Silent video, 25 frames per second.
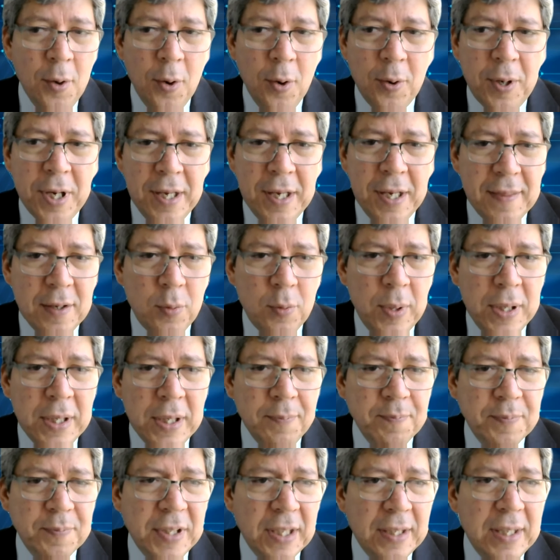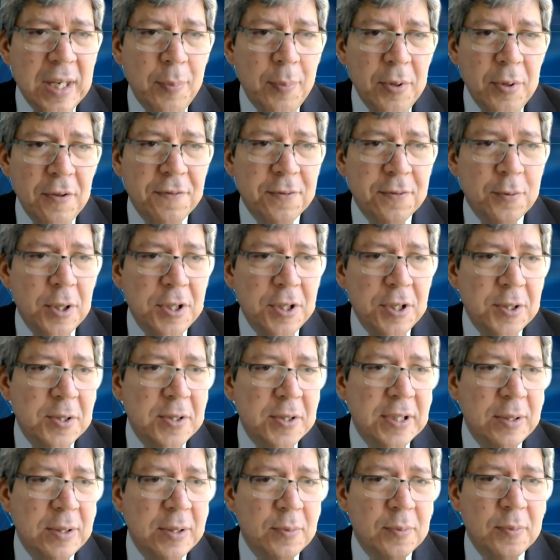Okay, there were a couple of
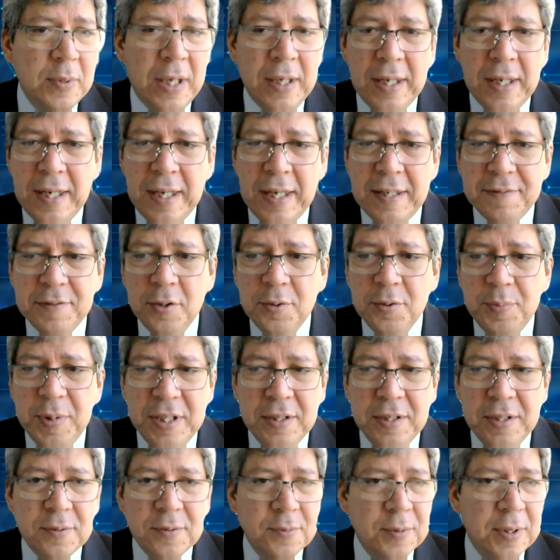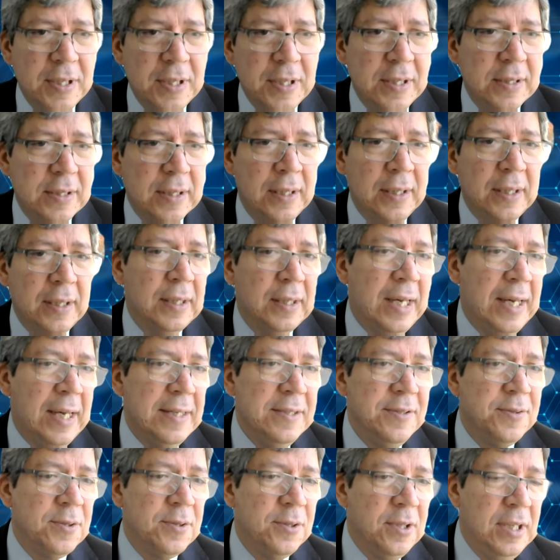questions that have not been raised,
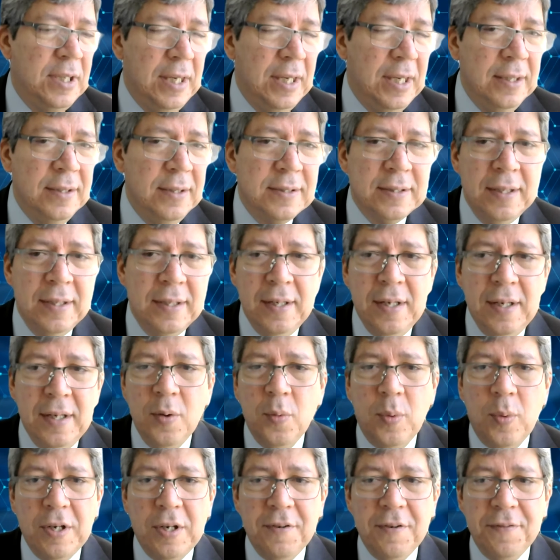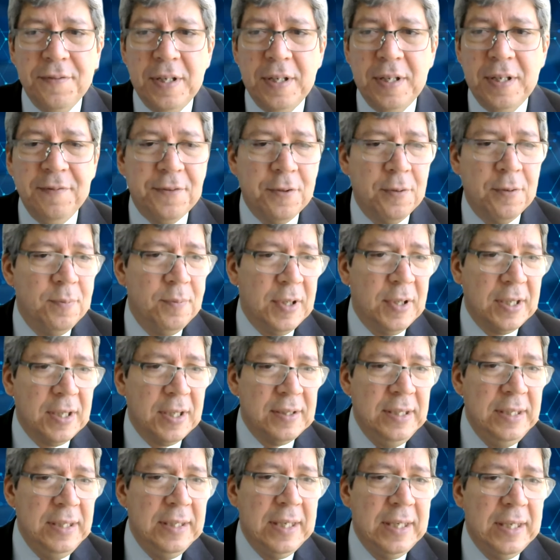answered yet. One of them from
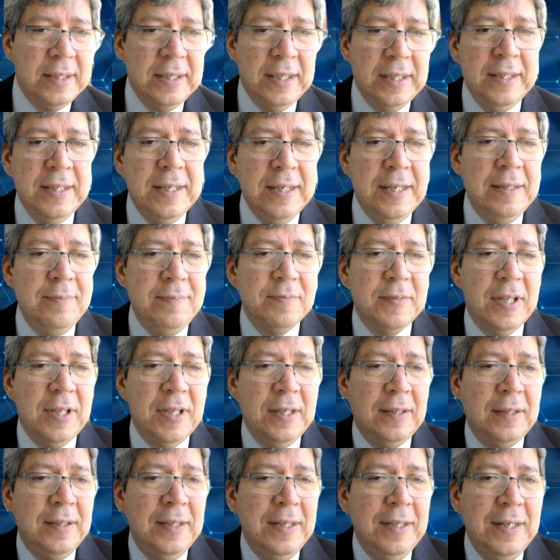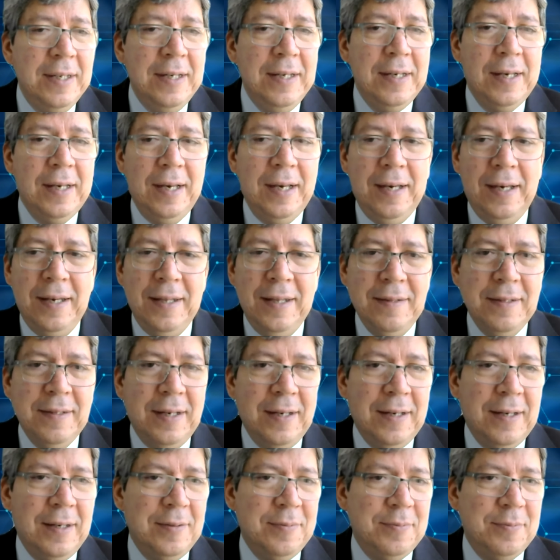Martin Cadena,
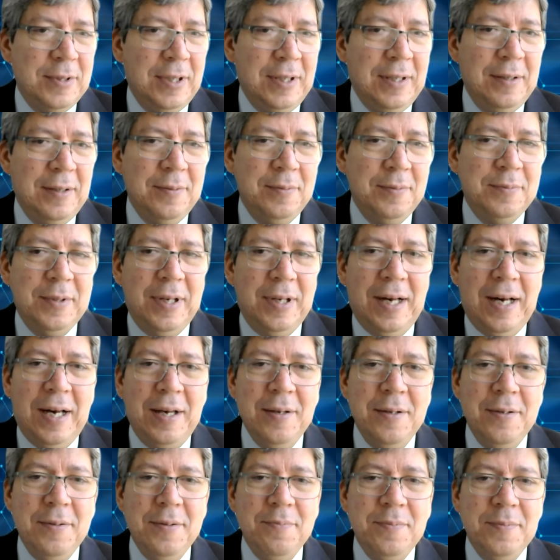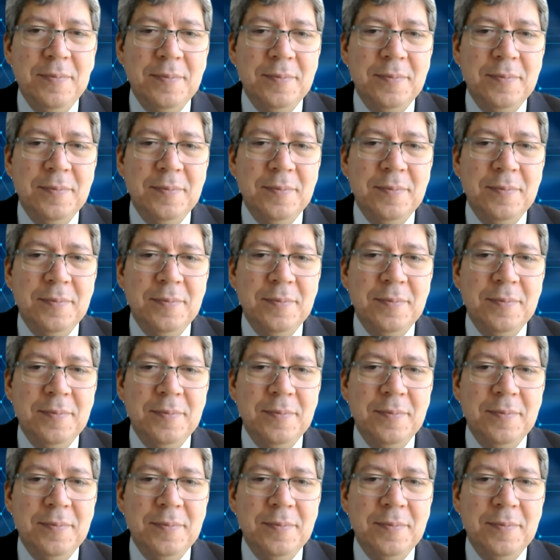and I